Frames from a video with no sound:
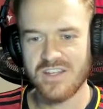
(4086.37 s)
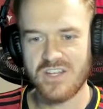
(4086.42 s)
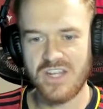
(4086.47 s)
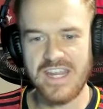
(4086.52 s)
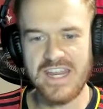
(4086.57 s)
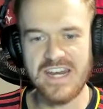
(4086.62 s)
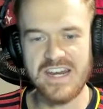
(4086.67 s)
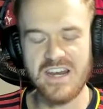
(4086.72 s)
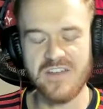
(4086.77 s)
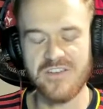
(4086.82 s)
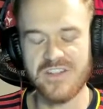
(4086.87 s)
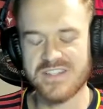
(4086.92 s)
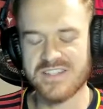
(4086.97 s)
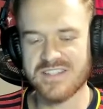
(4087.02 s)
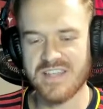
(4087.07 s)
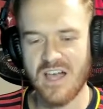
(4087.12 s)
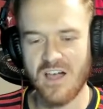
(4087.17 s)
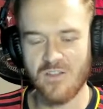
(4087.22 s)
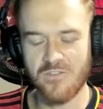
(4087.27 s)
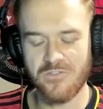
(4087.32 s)
in and of
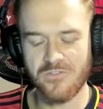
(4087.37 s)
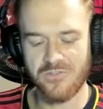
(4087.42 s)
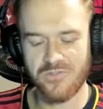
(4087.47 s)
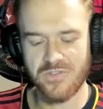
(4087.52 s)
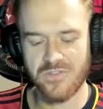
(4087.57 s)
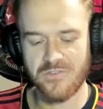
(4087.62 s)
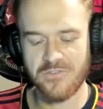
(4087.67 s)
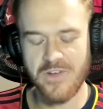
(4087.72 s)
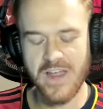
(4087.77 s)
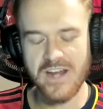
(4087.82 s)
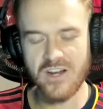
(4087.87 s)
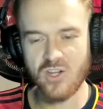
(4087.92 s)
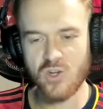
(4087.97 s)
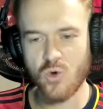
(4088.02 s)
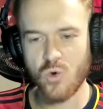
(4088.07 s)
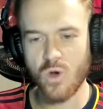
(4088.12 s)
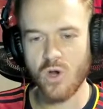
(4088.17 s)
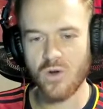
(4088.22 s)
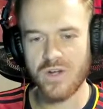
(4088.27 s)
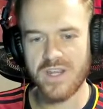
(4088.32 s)
itself, the final
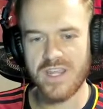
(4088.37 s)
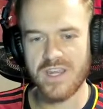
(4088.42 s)
quote